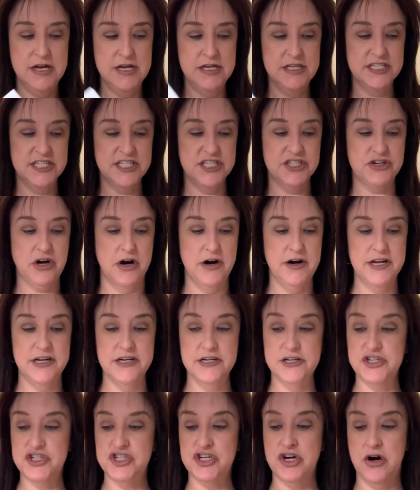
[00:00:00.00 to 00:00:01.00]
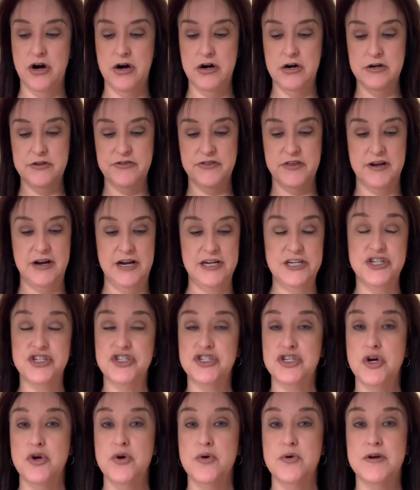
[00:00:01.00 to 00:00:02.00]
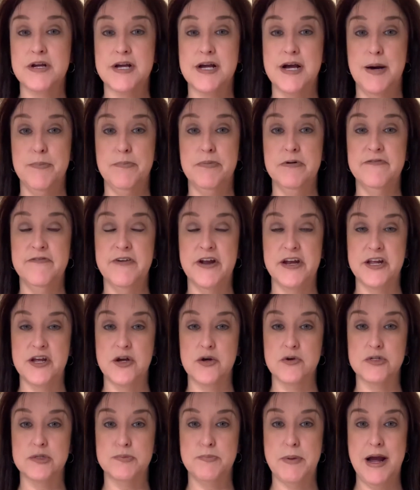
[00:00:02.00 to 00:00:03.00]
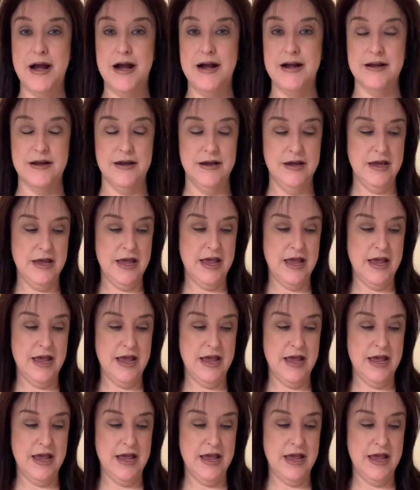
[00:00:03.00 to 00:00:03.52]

starting a chart that I showed a couple videos back